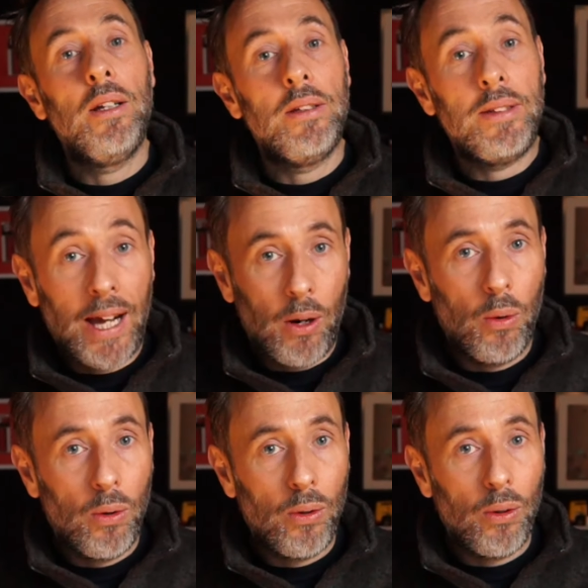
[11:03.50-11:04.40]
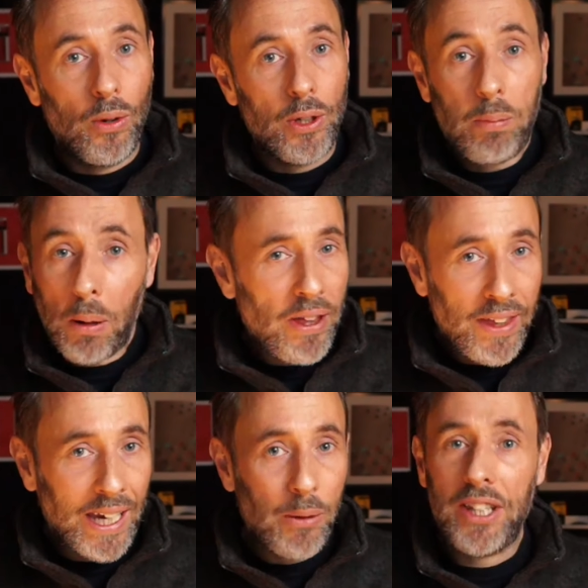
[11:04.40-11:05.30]
Now, you're probably
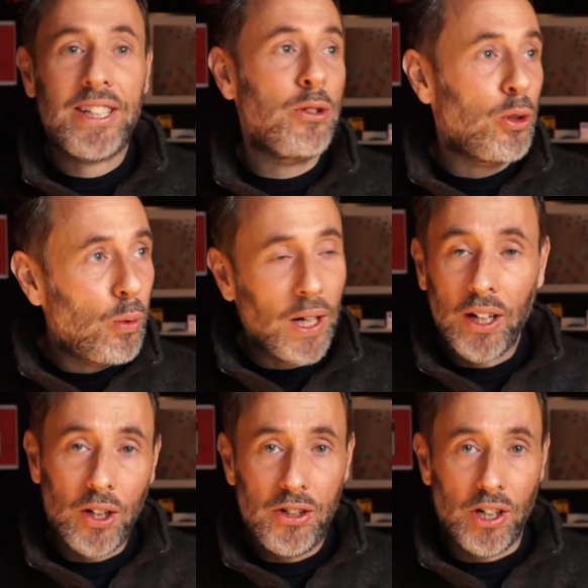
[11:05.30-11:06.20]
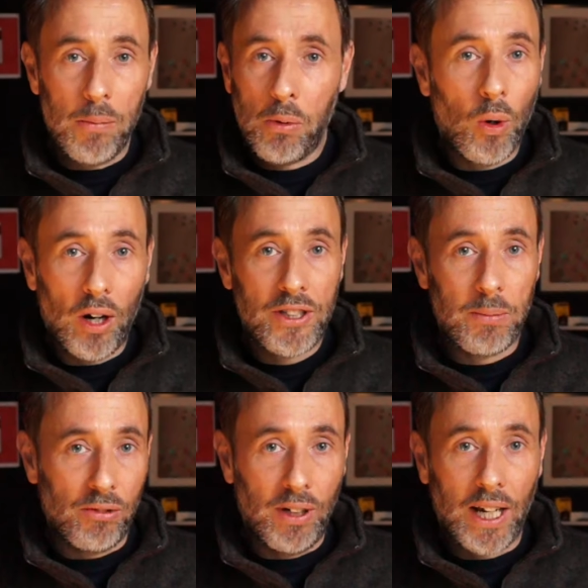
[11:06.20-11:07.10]
thinking, well, this sounds all well and good, Joe, but what if
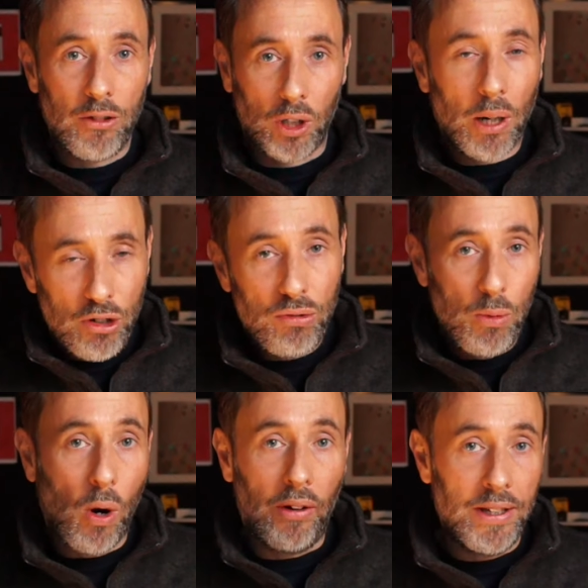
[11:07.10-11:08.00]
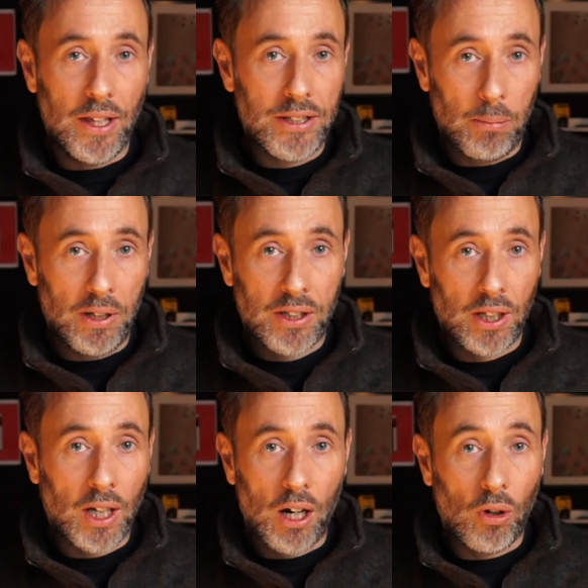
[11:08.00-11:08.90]
something really goes wrong? I'm just really worried that something's going to
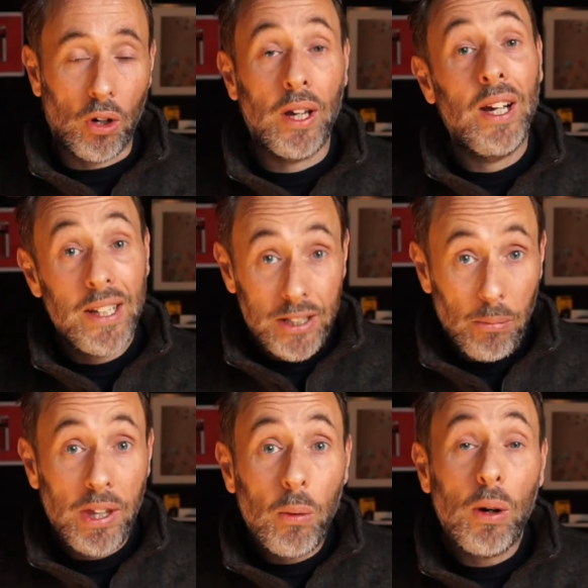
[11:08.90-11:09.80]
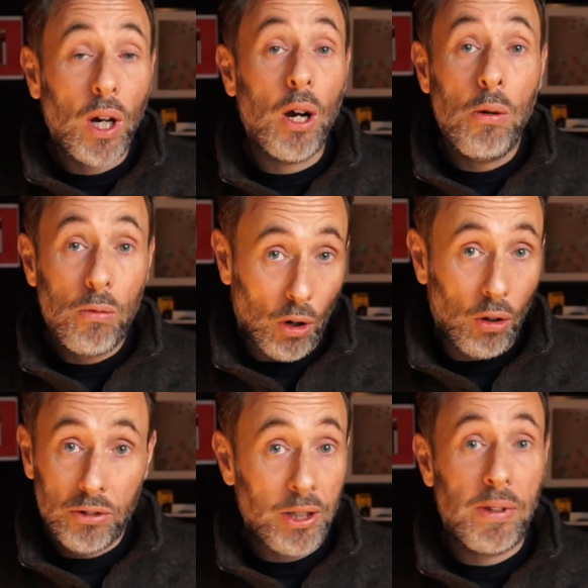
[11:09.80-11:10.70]
go wrong. Something will go wrong.
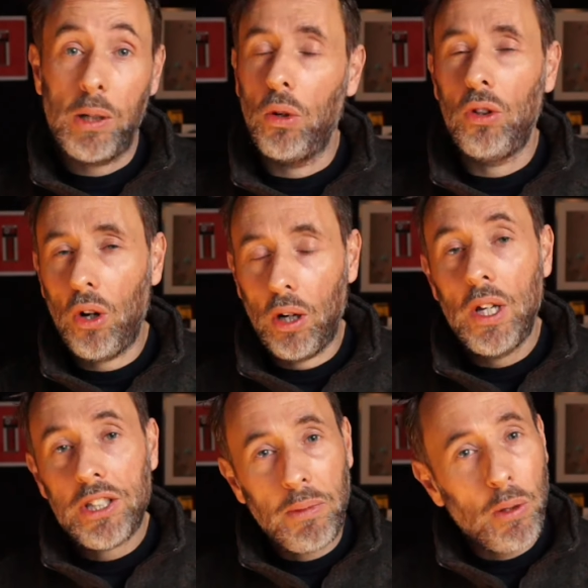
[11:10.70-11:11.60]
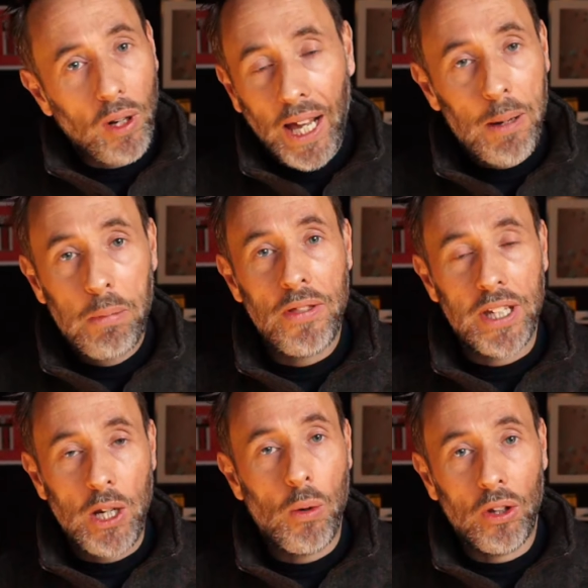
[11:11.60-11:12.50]
Something will happen that
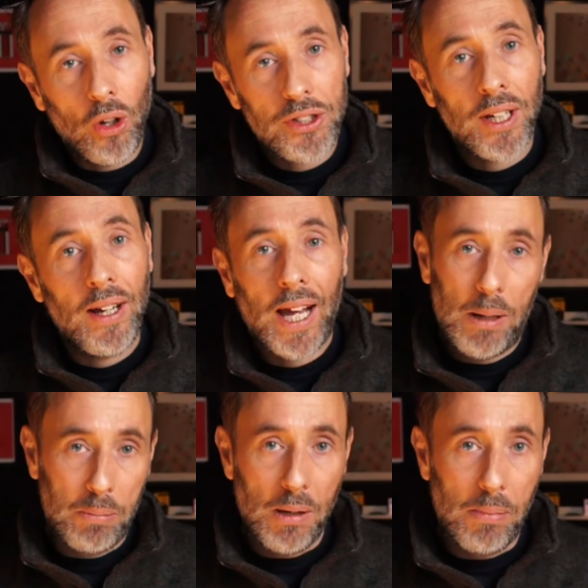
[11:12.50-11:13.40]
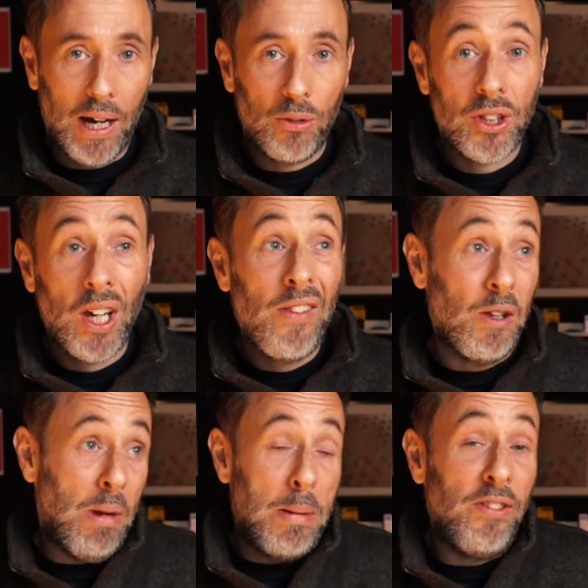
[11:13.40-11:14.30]
you are not happy about, that
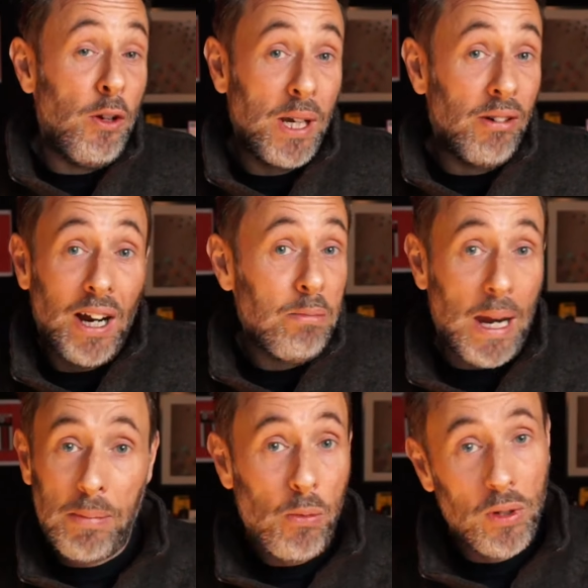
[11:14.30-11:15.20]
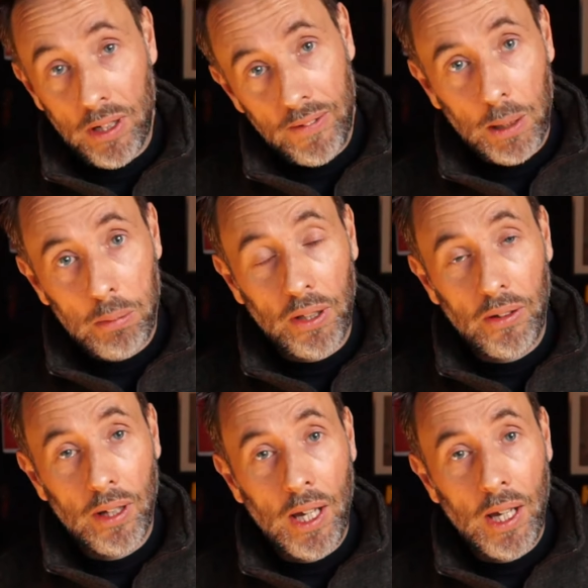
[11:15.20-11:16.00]
maybe if you've been around, maybe it wouldn't have happened.